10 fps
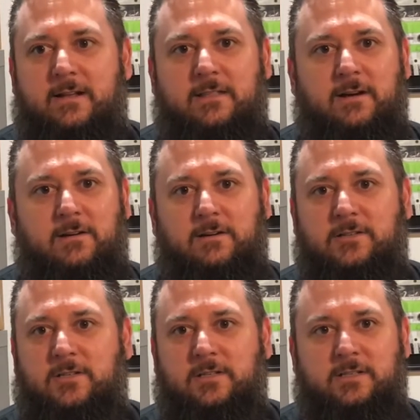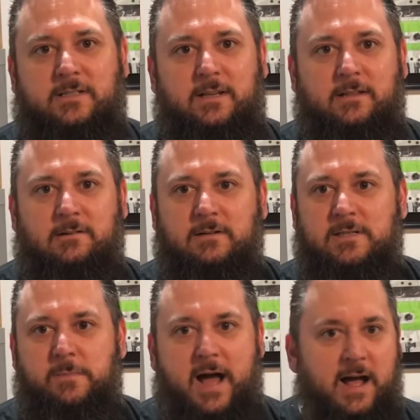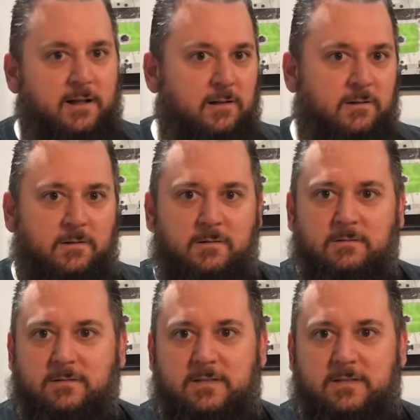there is just either a debacle,